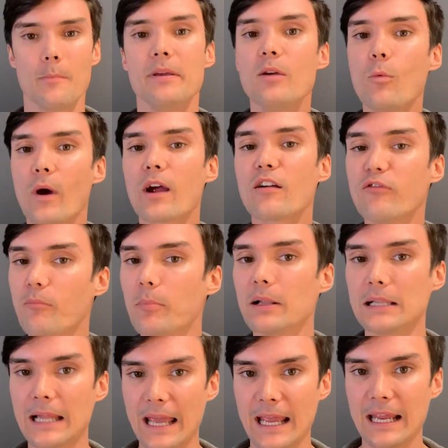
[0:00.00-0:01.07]
Beware of
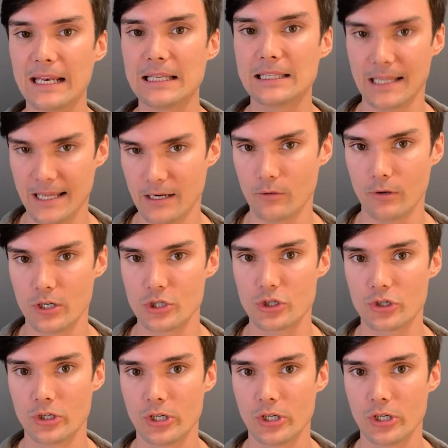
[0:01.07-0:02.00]
plain language,